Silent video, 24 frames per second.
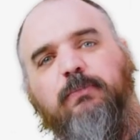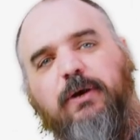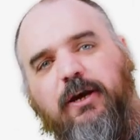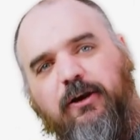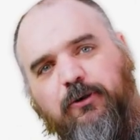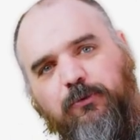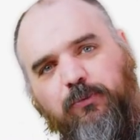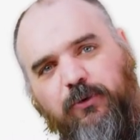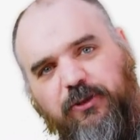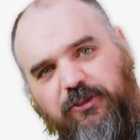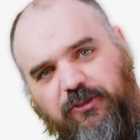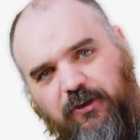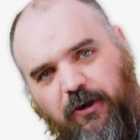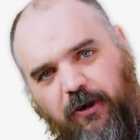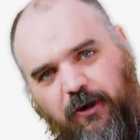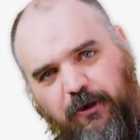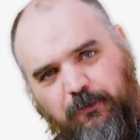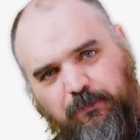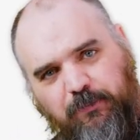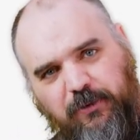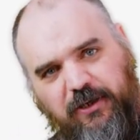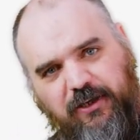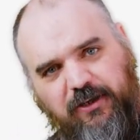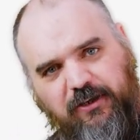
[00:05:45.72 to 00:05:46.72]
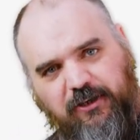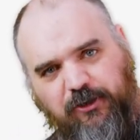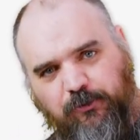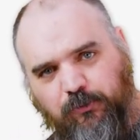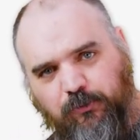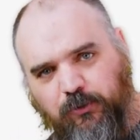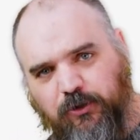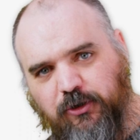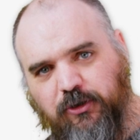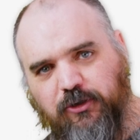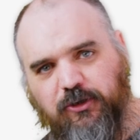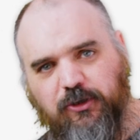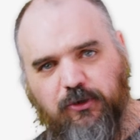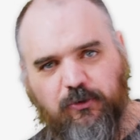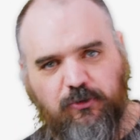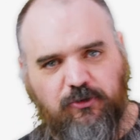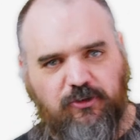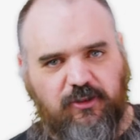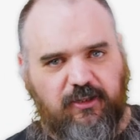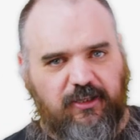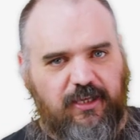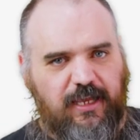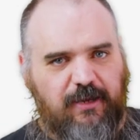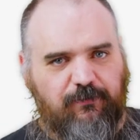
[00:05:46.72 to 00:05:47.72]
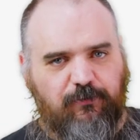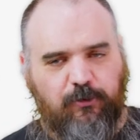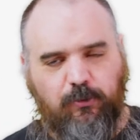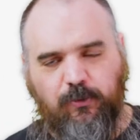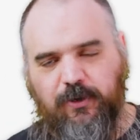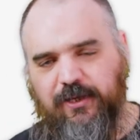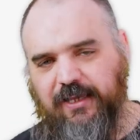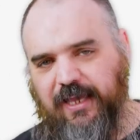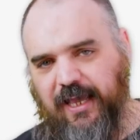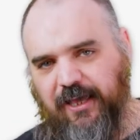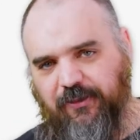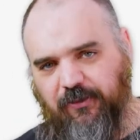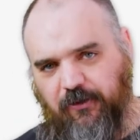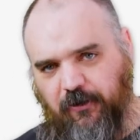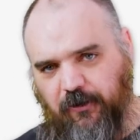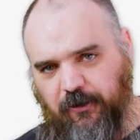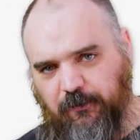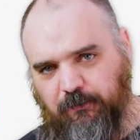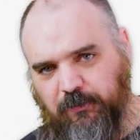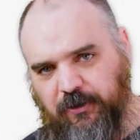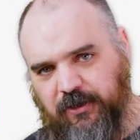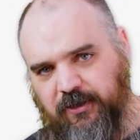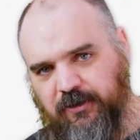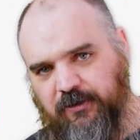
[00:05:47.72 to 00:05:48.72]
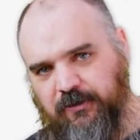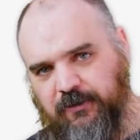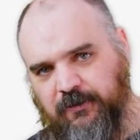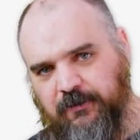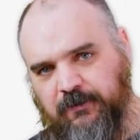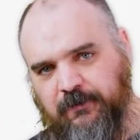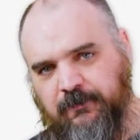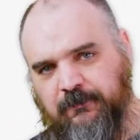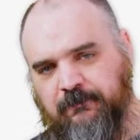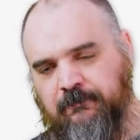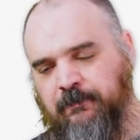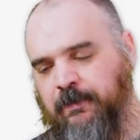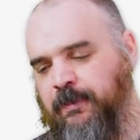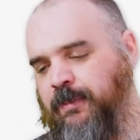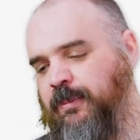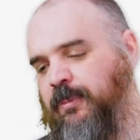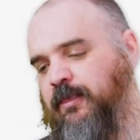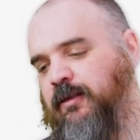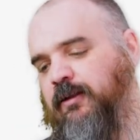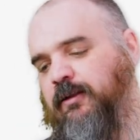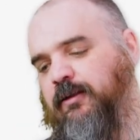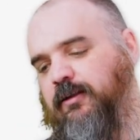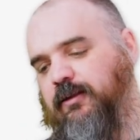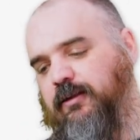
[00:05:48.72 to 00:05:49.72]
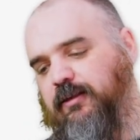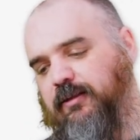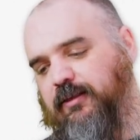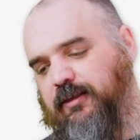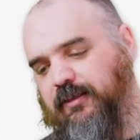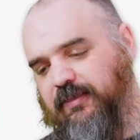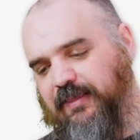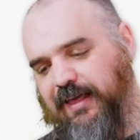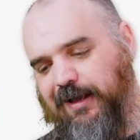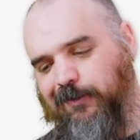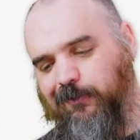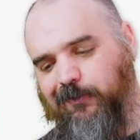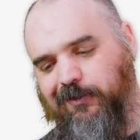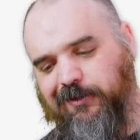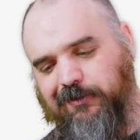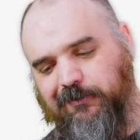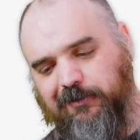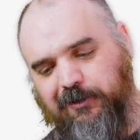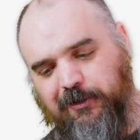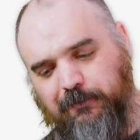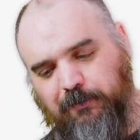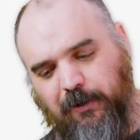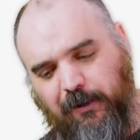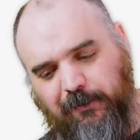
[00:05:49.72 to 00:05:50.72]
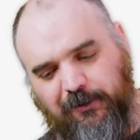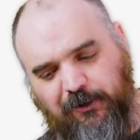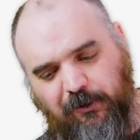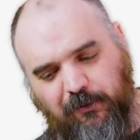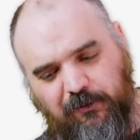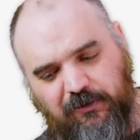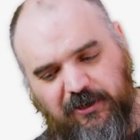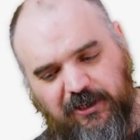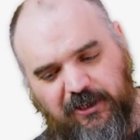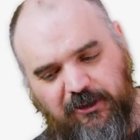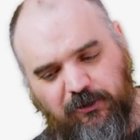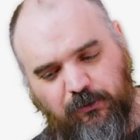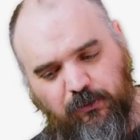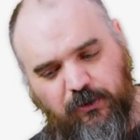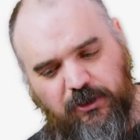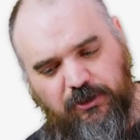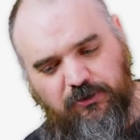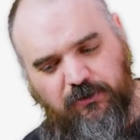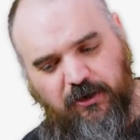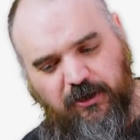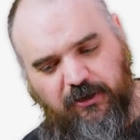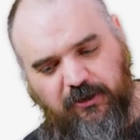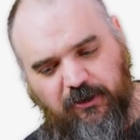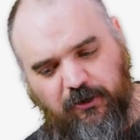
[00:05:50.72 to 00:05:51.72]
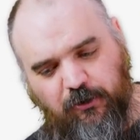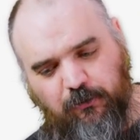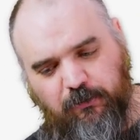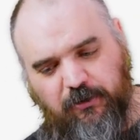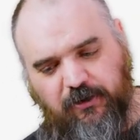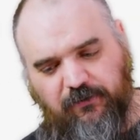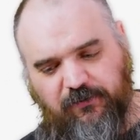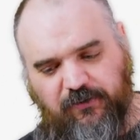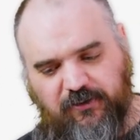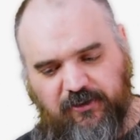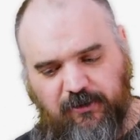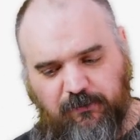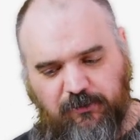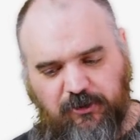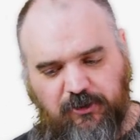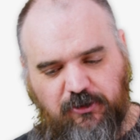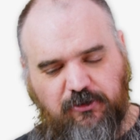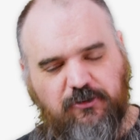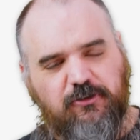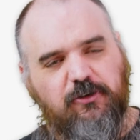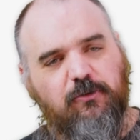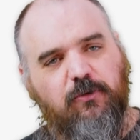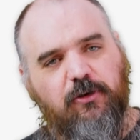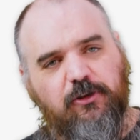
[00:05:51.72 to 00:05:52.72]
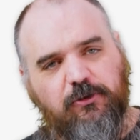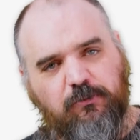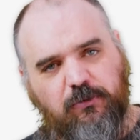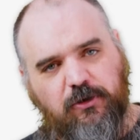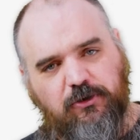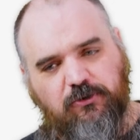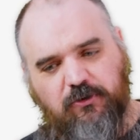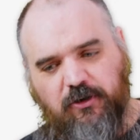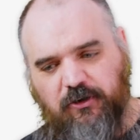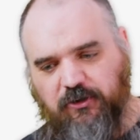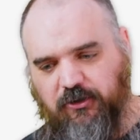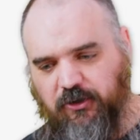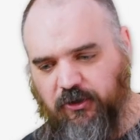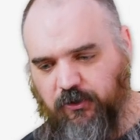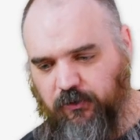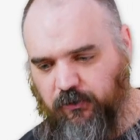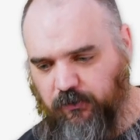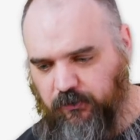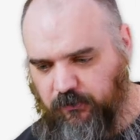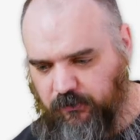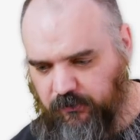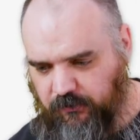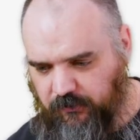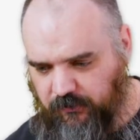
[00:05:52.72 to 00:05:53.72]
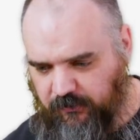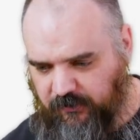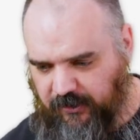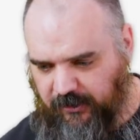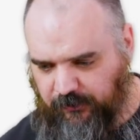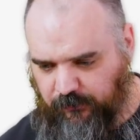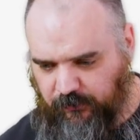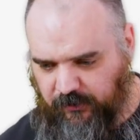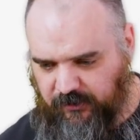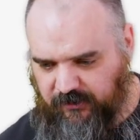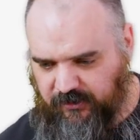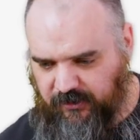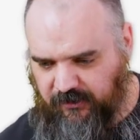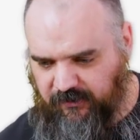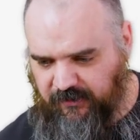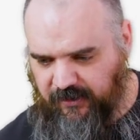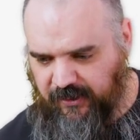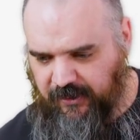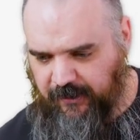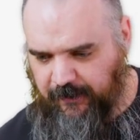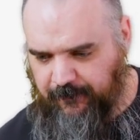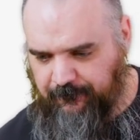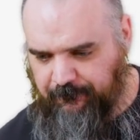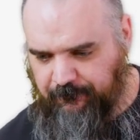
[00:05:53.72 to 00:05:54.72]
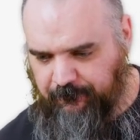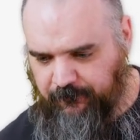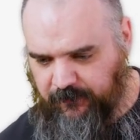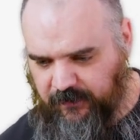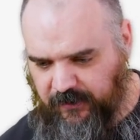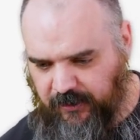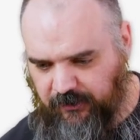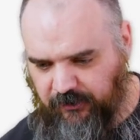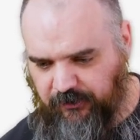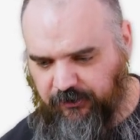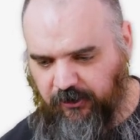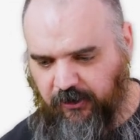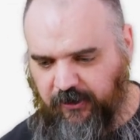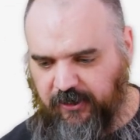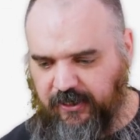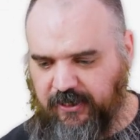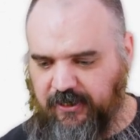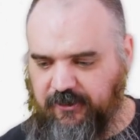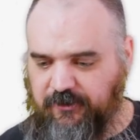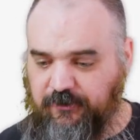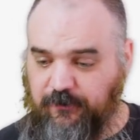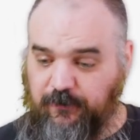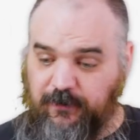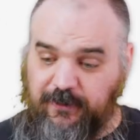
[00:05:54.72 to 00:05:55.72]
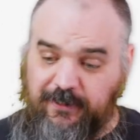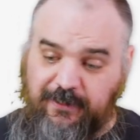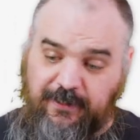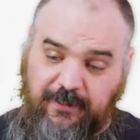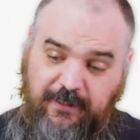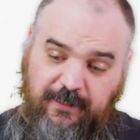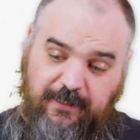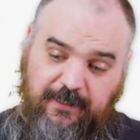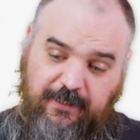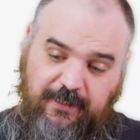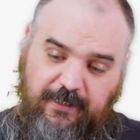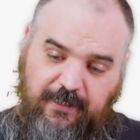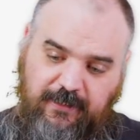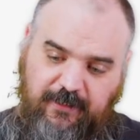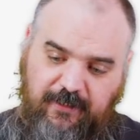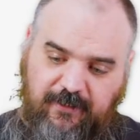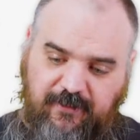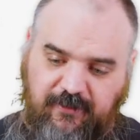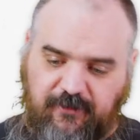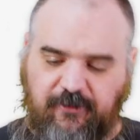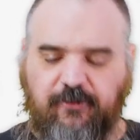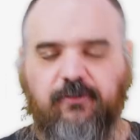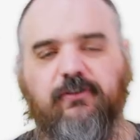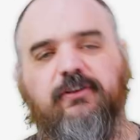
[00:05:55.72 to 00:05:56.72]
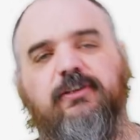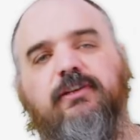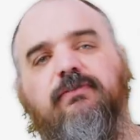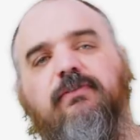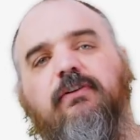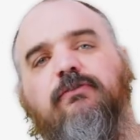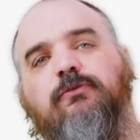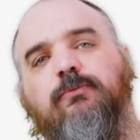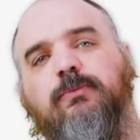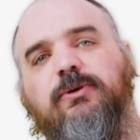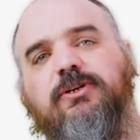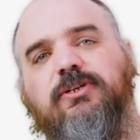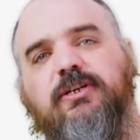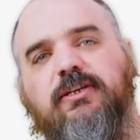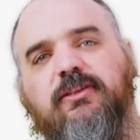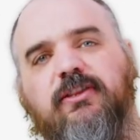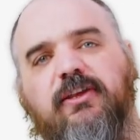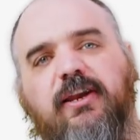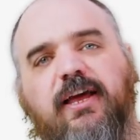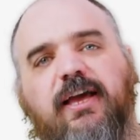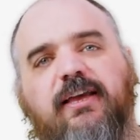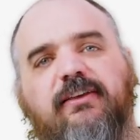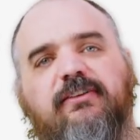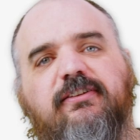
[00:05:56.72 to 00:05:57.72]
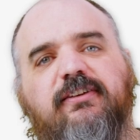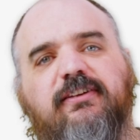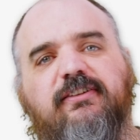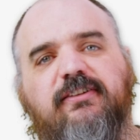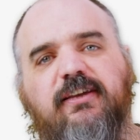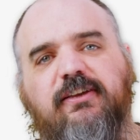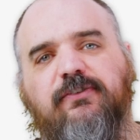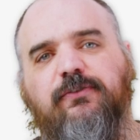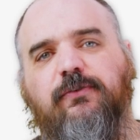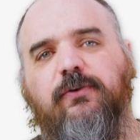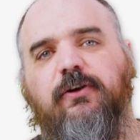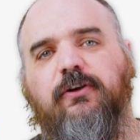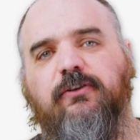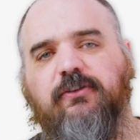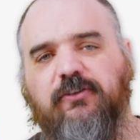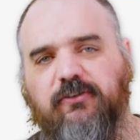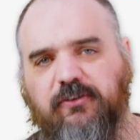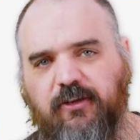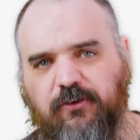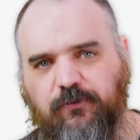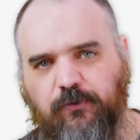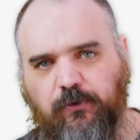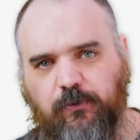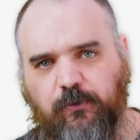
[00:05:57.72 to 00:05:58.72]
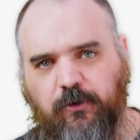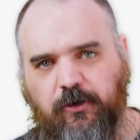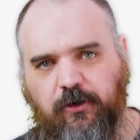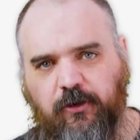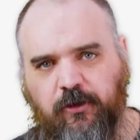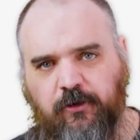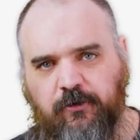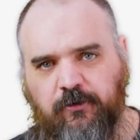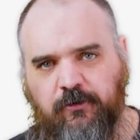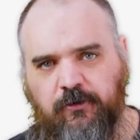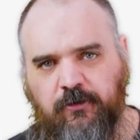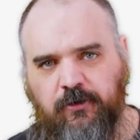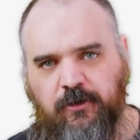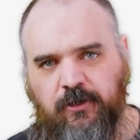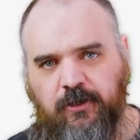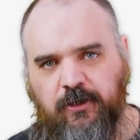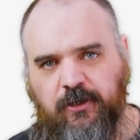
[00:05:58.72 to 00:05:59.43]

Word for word: Paired with the heartbeat, because we could use the every week and the heartbeat. In that one, you probably don't need the retry queue, but if it's something you still want the retry queue, that's where you set that. And the target history, this is the list of every machine that it has successfully or unsuccessfully run on.